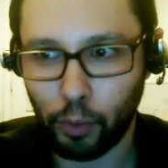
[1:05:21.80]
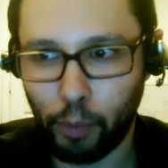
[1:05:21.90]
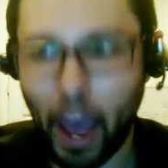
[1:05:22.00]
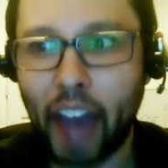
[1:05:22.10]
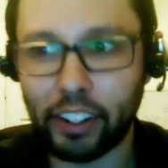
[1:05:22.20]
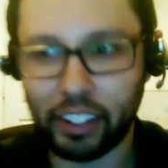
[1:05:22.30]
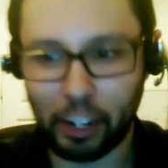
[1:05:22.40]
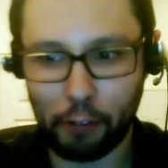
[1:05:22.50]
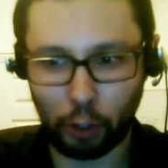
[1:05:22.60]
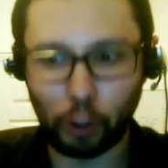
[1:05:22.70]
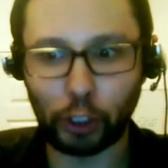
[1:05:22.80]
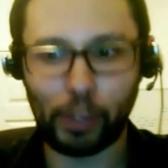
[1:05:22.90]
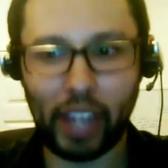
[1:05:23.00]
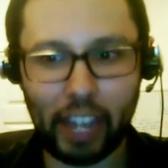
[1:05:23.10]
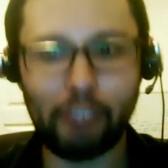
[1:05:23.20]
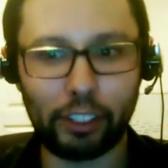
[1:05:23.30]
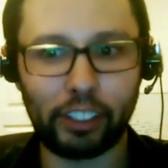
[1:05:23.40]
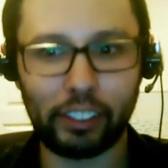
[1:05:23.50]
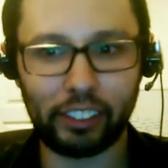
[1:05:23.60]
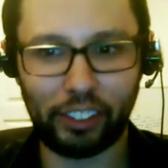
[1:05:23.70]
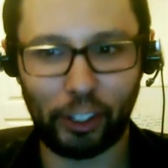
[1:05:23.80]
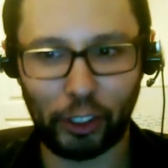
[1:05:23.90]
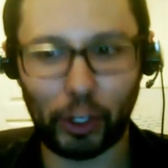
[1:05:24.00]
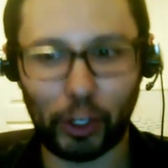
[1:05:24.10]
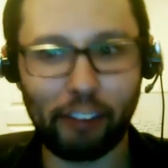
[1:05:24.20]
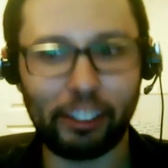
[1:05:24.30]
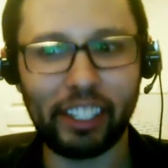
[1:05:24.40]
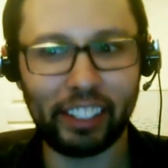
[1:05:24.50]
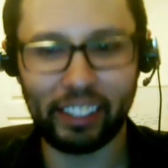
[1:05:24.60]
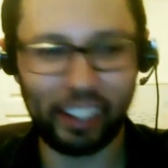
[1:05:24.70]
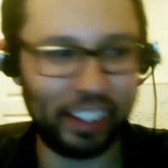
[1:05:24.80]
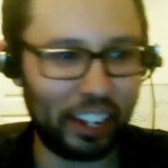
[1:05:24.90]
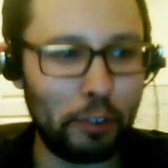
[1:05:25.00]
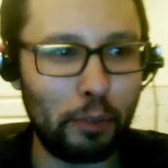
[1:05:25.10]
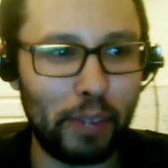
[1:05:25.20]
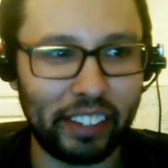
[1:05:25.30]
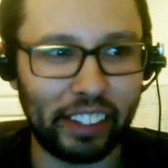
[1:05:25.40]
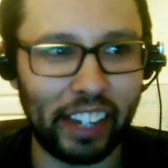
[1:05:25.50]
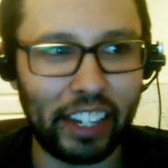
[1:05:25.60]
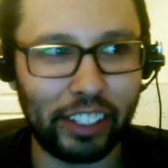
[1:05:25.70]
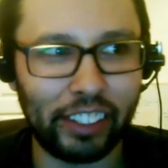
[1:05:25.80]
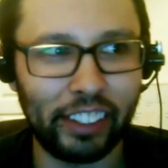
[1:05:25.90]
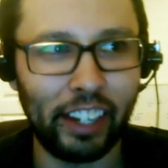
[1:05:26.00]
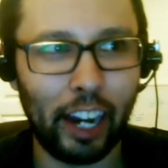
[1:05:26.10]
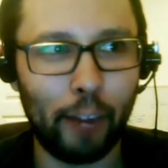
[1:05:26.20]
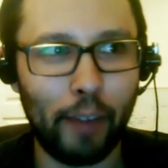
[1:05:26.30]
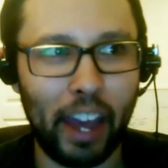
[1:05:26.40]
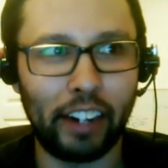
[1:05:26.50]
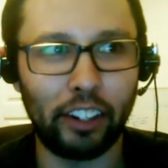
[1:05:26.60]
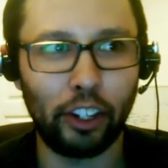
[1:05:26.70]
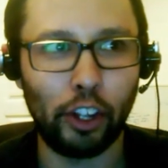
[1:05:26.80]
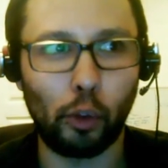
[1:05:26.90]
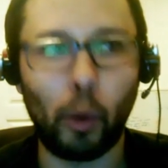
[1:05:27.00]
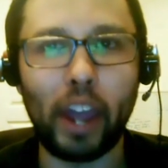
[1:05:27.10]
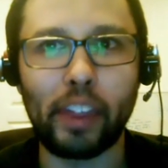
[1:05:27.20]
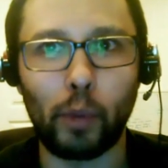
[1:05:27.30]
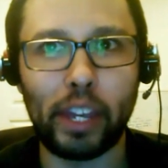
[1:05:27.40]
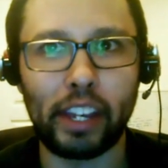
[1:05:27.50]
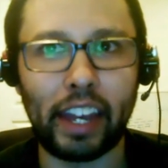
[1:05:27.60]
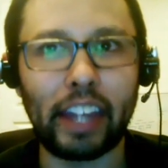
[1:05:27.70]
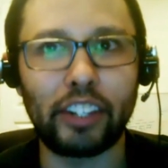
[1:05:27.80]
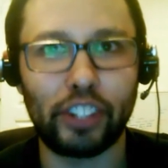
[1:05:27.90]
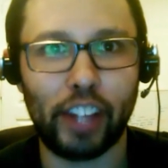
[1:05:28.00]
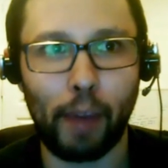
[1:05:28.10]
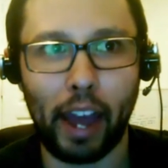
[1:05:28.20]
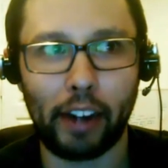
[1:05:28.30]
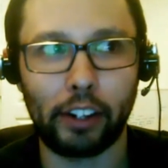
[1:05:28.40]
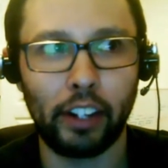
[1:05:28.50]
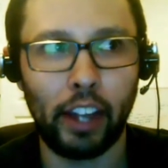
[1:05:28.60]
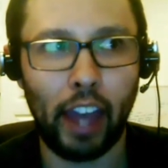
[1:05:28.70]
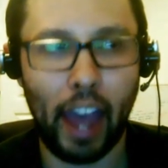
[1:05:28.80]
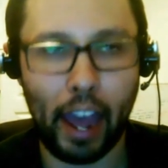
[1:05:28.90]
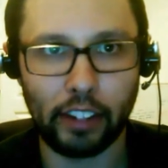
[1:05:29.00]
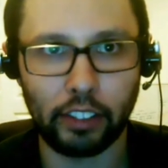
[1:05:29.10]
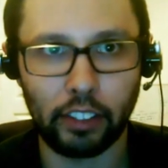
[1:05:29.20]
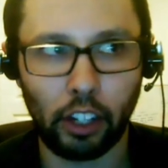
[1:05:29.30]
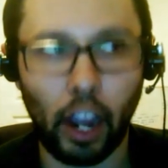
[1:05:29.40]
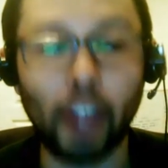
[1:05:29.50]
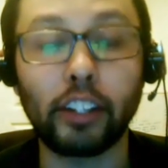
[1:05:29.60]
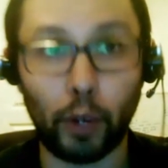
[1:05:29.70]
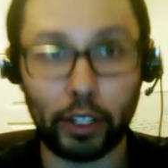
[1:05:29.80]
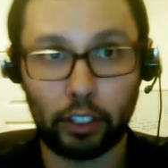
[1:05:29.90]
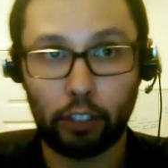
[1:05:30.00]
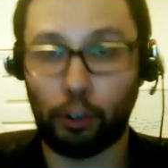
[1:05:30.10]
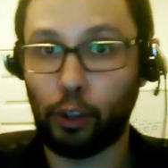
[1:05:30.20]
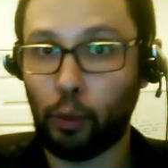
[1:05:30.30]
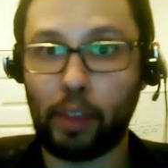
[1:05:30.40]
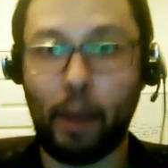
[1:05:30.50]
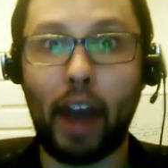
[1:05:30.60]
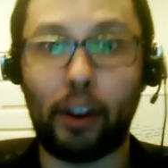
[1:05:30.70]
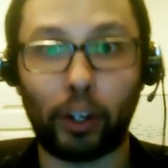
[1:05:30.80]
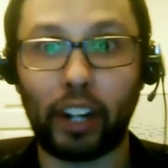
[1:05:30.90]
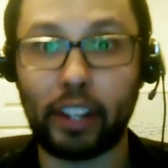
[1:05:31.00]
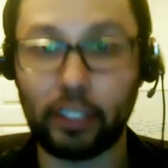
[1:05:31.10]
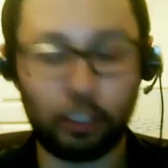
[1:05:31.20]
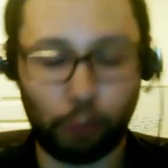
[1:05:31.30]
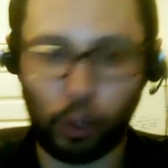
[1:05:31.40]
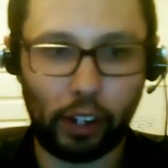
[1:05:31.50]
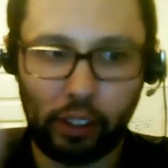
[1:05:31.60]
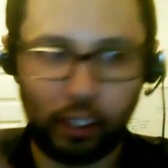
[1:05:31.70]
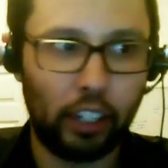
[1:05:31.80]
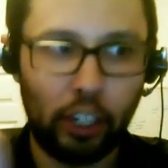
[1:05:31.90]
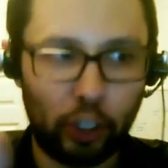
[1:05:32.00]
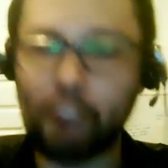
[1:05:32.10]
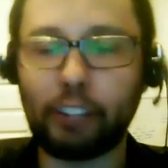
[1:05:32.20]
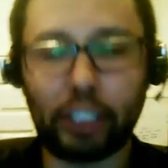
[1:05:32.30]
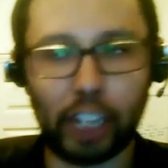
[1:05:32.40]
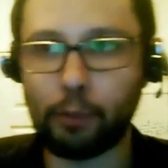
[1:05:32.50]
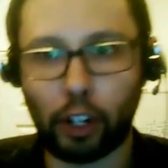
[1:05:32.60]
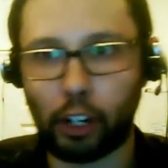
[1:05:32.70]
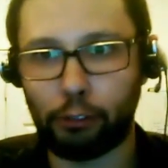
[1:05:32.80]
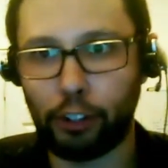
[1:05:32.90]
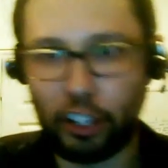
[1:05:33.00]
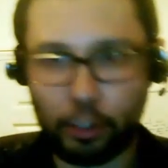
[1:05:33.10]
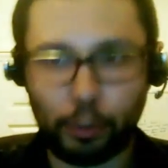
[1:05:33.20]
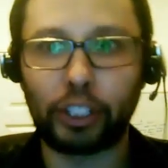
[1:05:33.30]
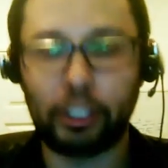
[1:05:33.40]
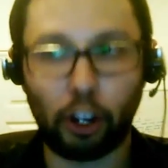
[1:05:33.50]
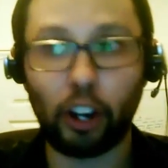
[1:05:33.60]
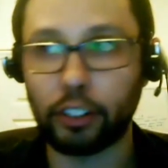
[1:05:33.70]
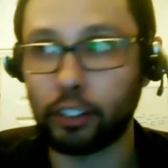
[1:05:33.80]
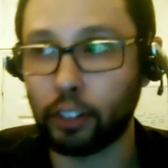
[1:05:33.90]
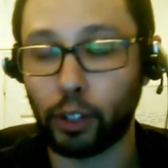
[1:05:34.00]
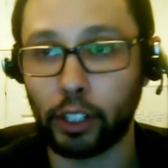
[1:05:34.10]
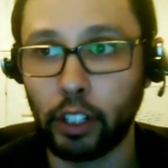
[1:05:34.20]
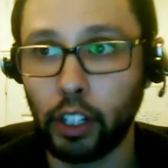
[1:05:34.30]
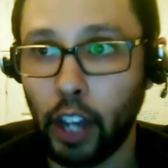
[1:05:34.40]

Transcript: pattern of social behavior called traffic that human beings engage in, and the way that we engage that pattern has consequences for the way the pattern organizes, for where the traffic jams are, for the dispersion of cars, and so on.